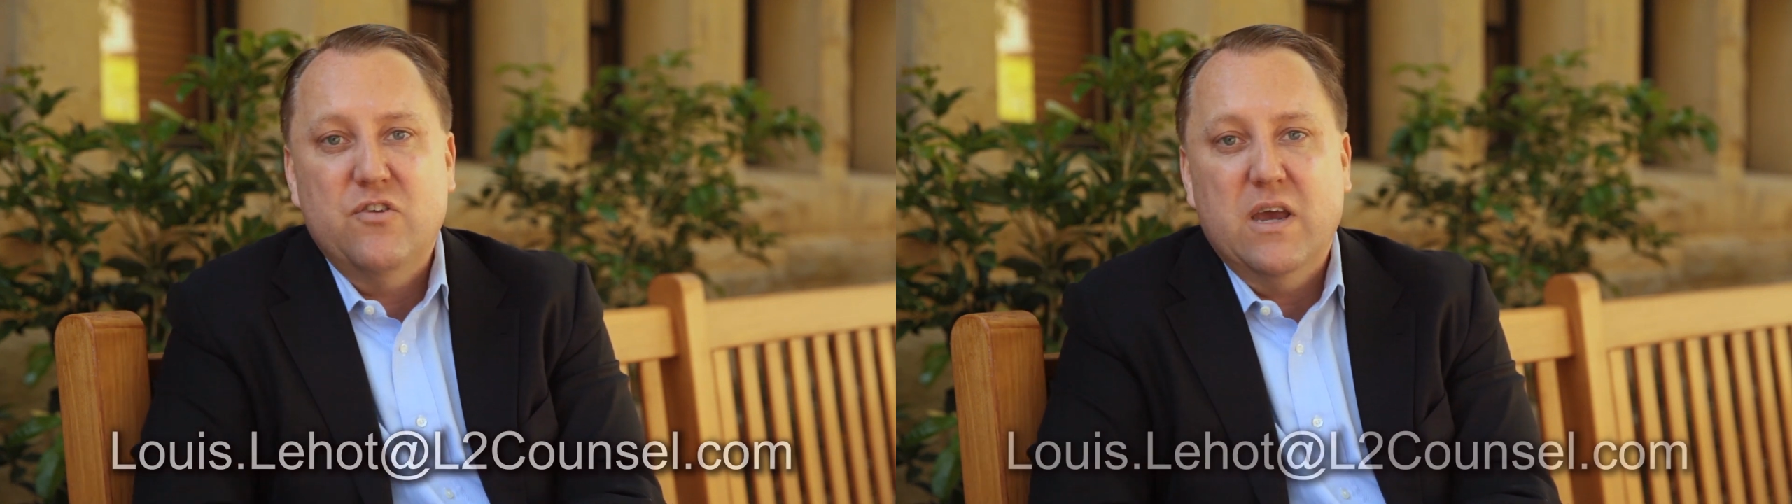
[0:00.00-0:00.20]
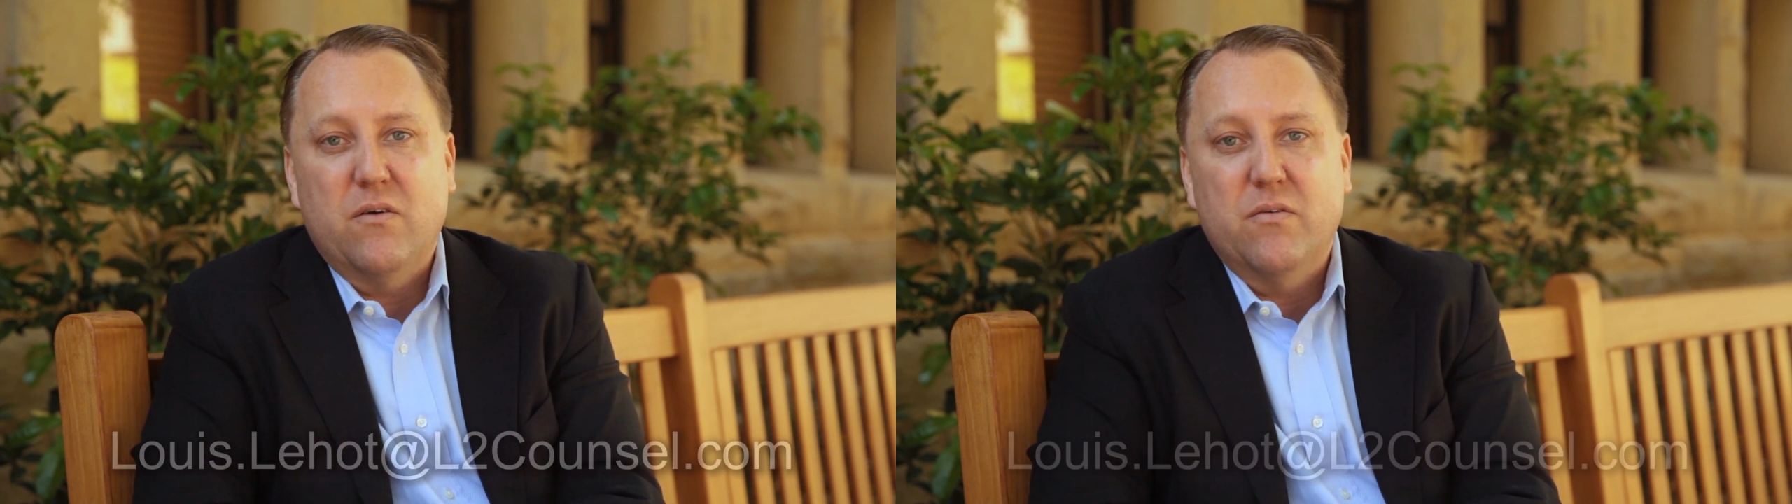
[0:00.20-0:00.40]

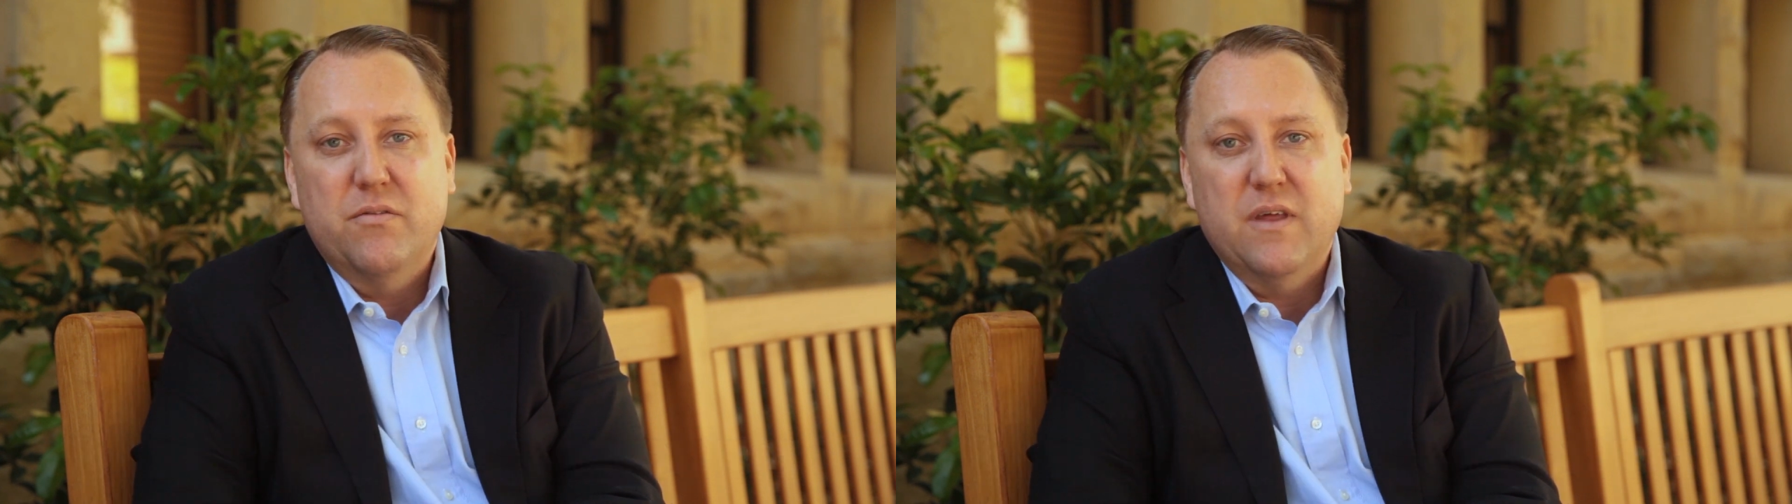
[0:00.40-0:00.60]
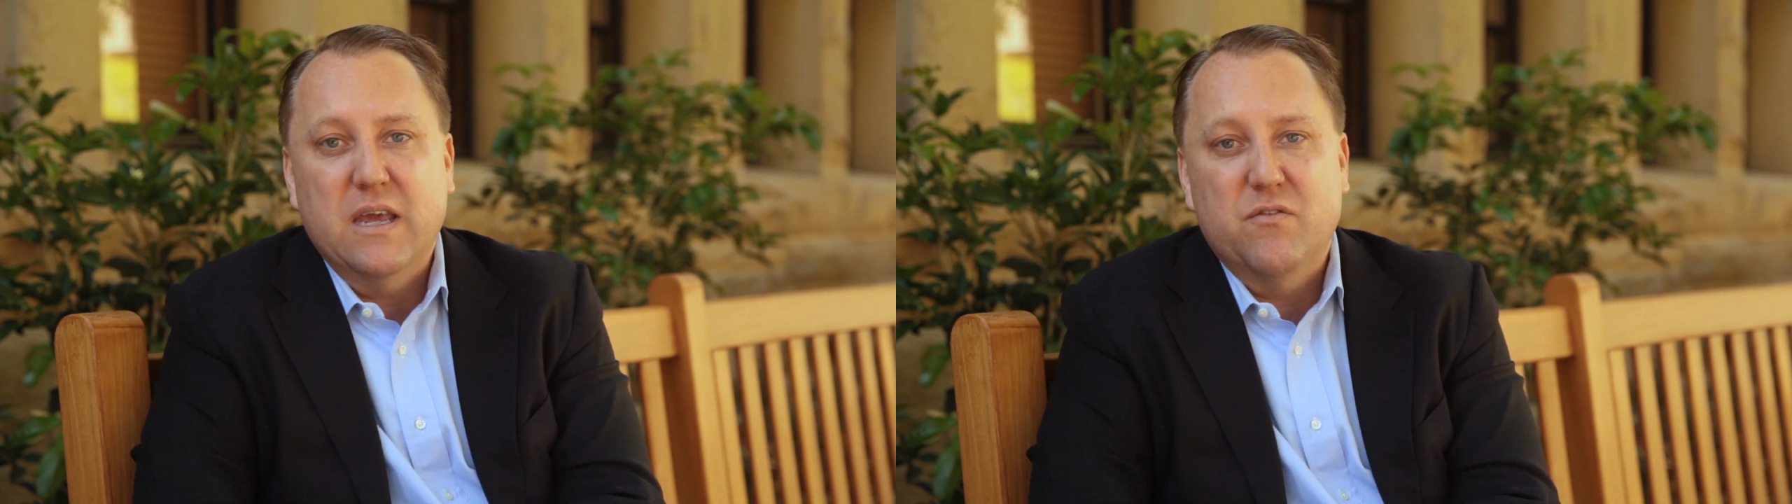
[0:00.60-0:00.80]
channel.
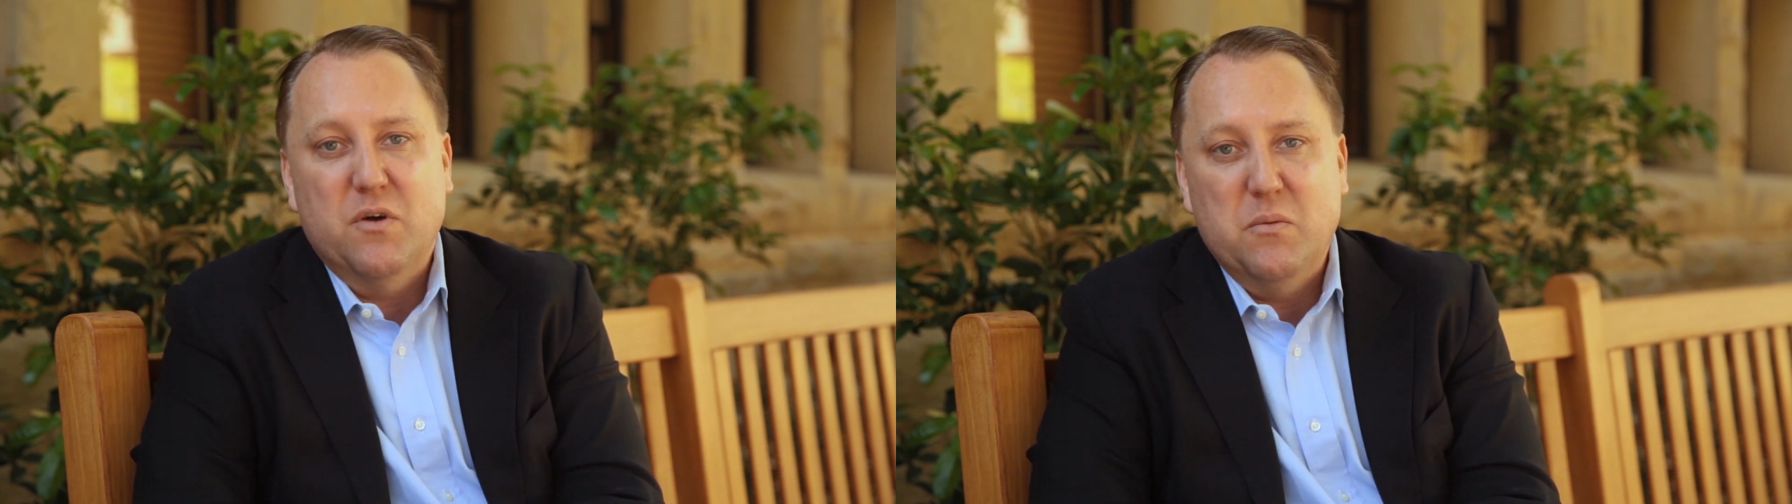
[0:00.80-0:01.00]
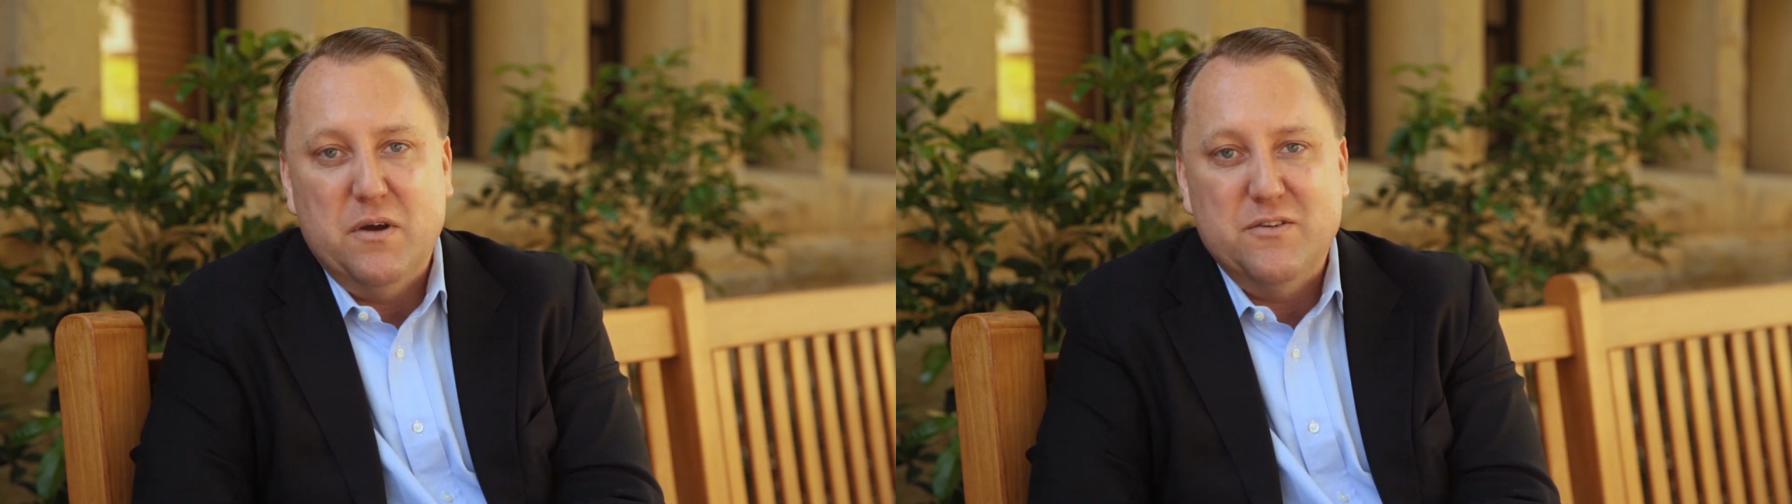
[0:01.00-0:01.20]
Thank you
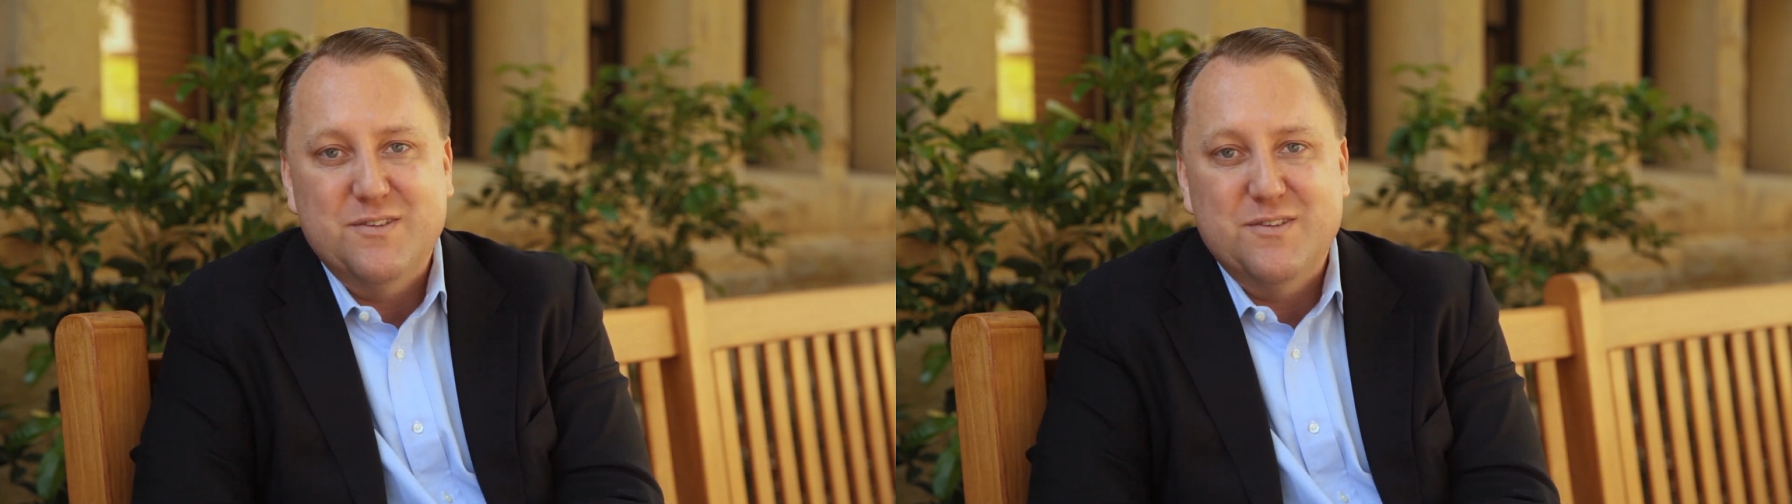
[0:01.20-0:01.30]
very much.